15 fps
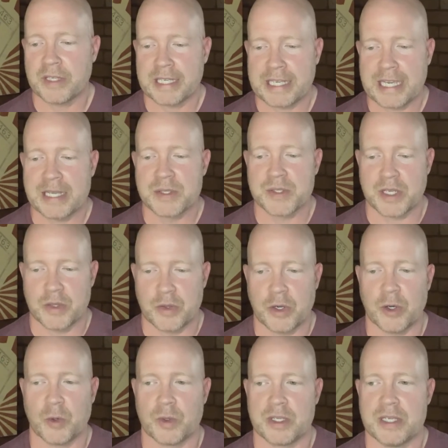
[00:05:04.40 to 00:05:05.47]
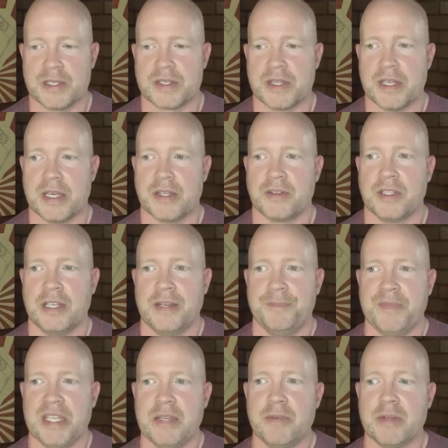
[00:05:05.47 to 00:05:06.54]
I can say though, is that
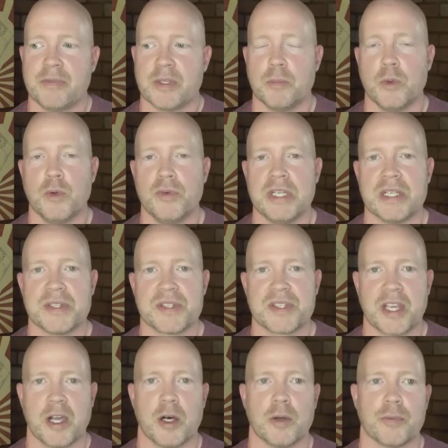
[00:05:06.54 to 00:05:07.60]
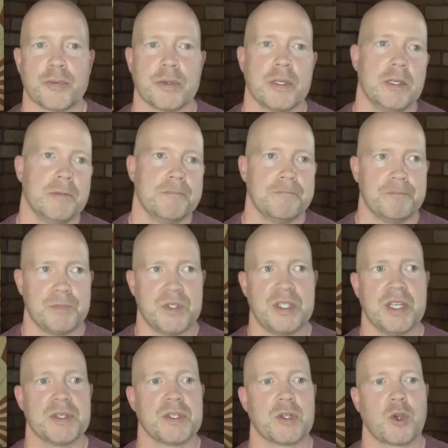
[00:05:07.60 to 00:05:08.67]
even if the movie itself
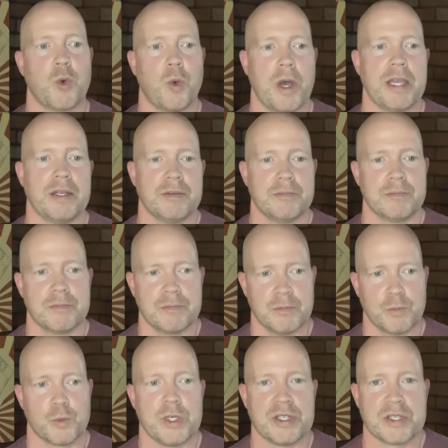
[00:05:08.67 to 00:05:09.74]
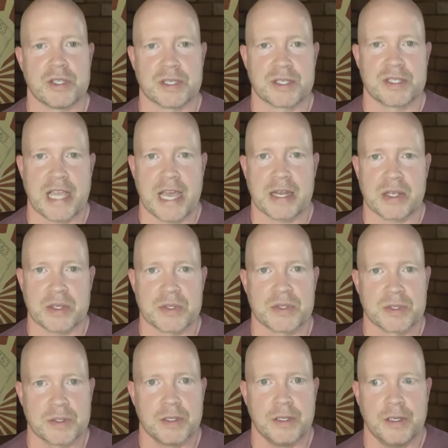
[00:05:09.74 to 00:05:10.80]
doesn't quite reach the
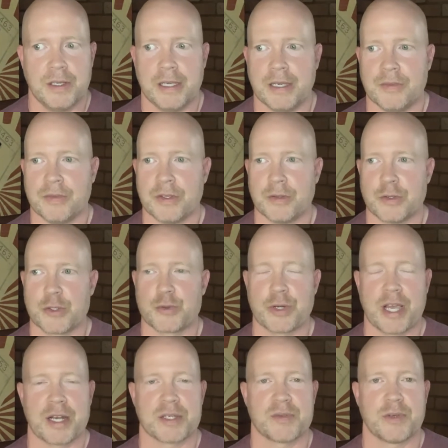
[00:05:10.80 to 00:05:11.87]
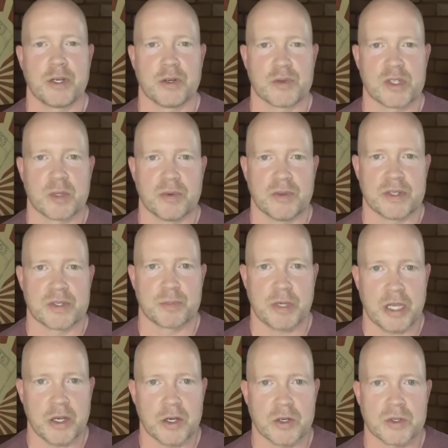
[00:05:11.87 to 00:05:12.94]
status and the, the stratosphere of some of its
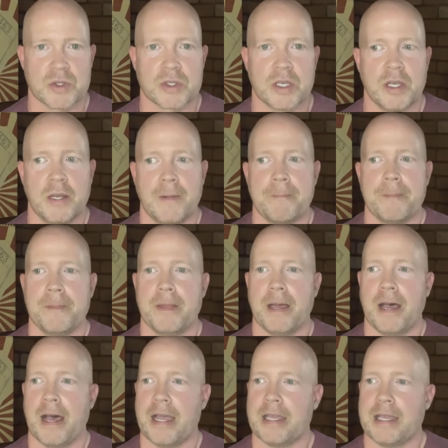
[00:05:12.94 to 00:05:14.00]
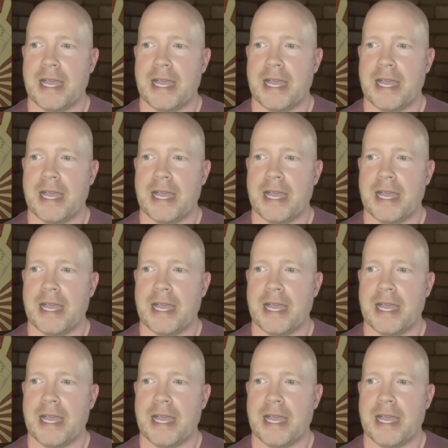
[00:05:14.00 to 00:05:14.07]
peers, I